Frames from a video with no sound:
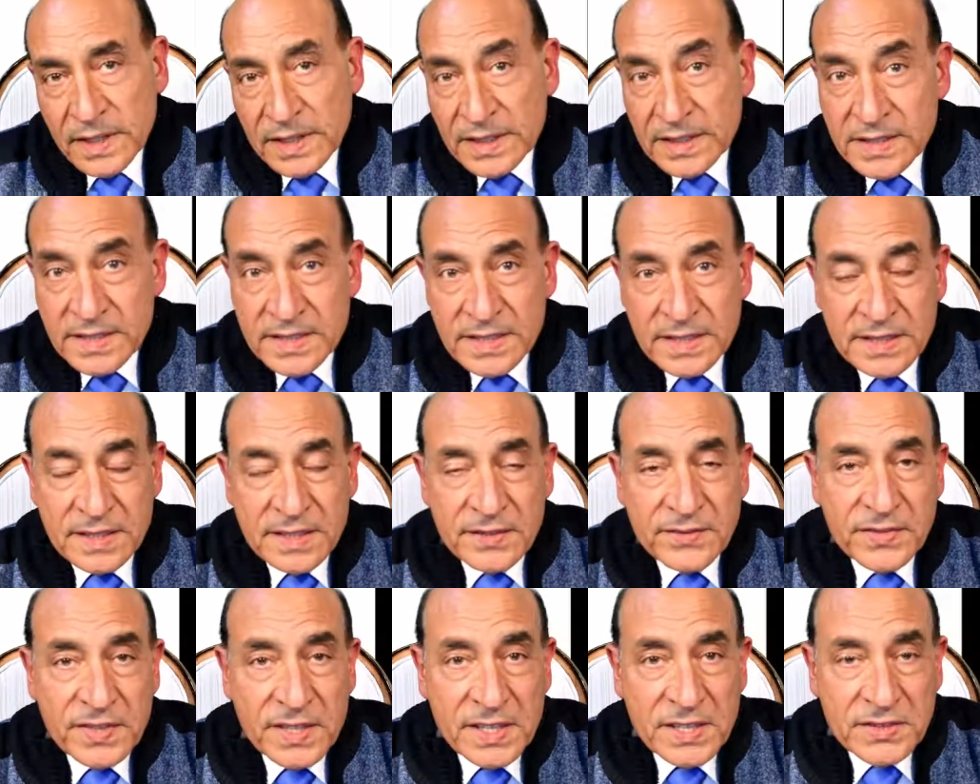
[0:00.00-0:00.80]
This
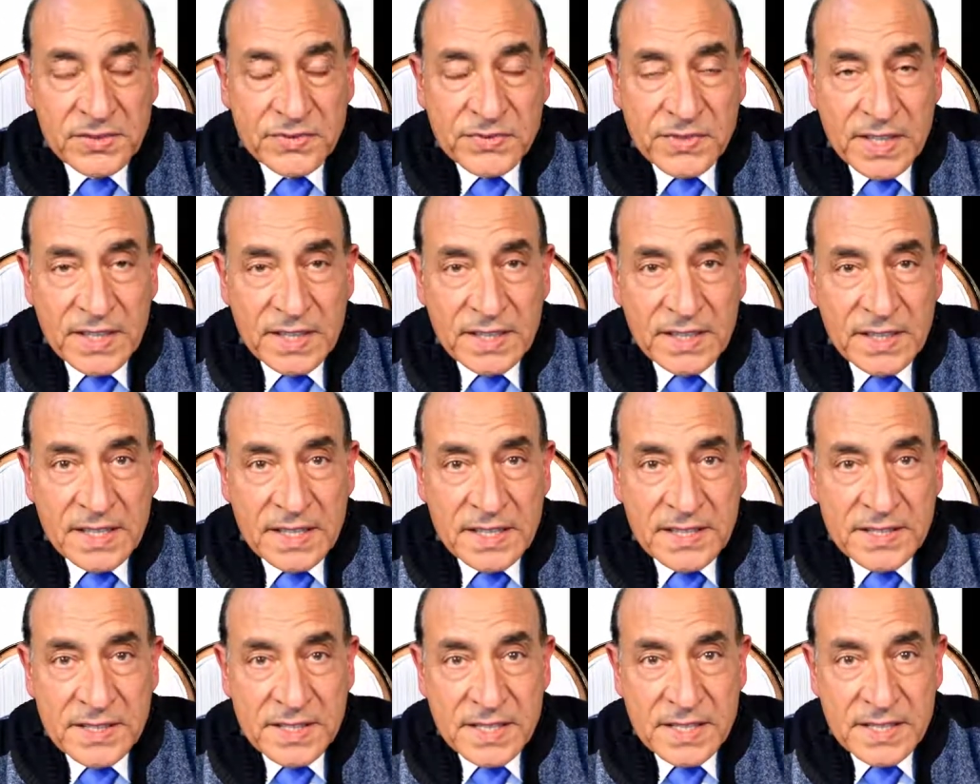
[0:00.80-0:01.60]
interface
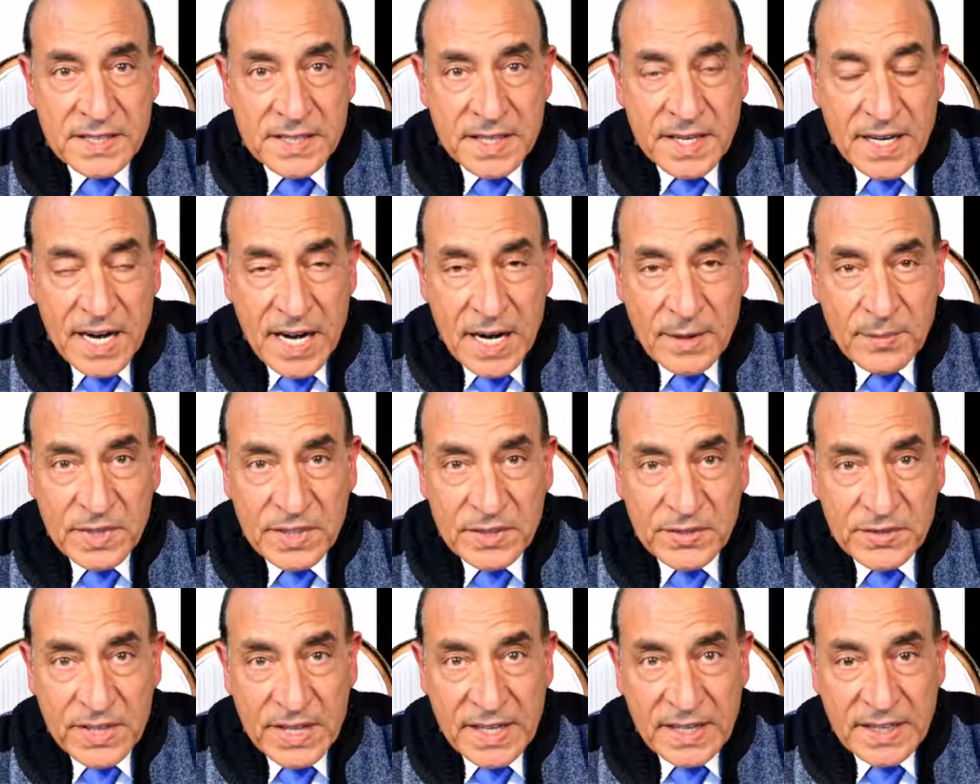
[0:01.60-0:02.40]
radius is a common
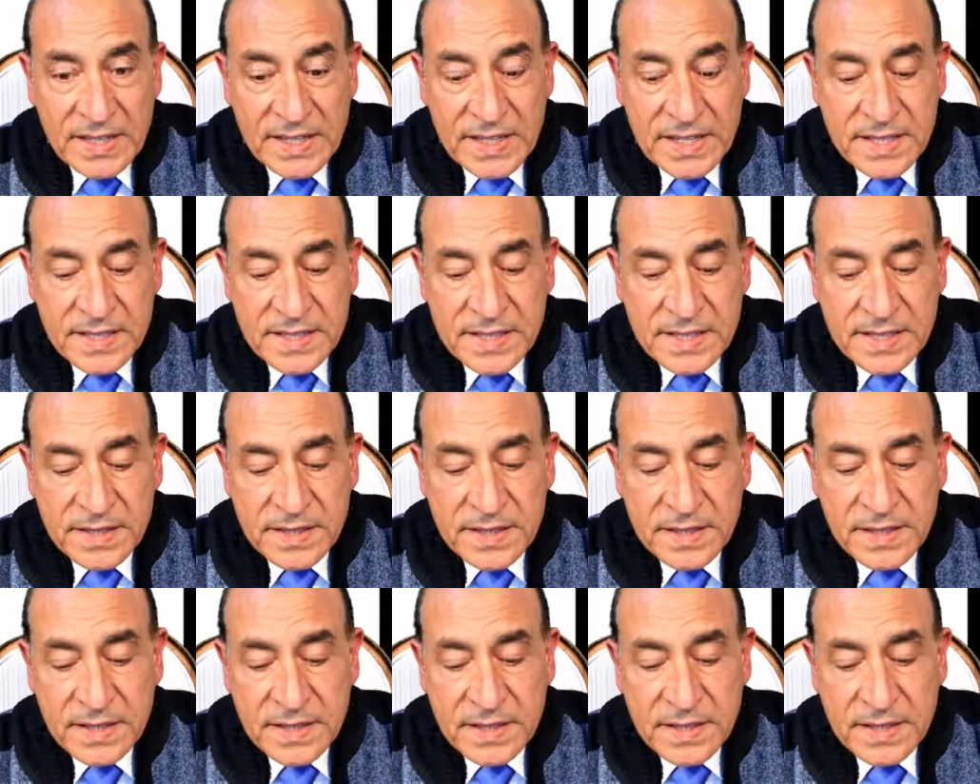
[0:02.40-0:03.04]
radius,